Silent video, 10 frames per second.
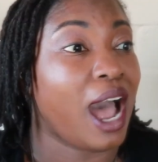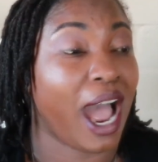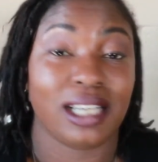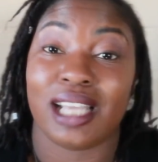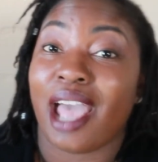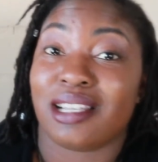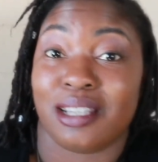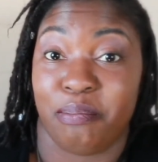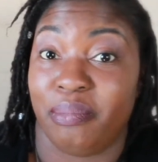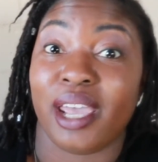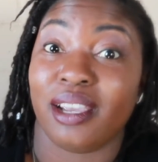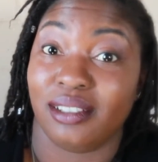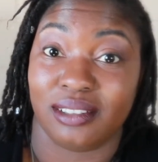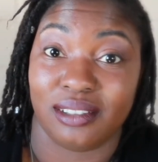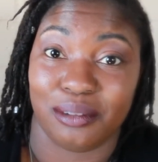I had to beg
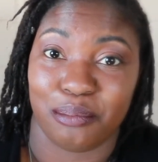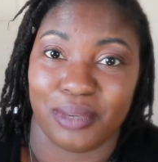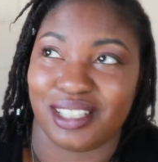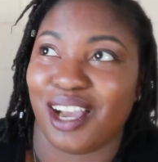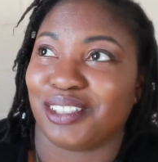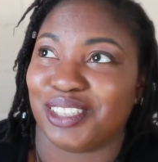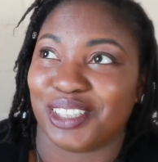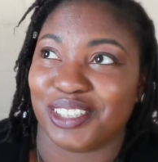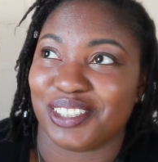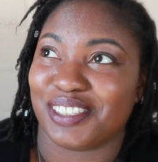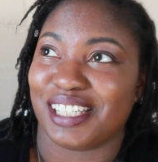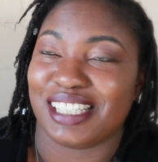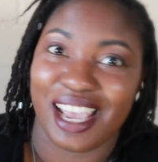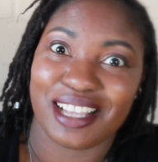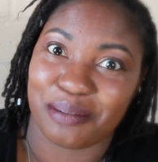my doctor to
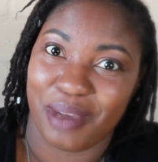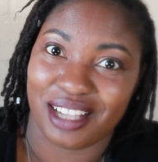test my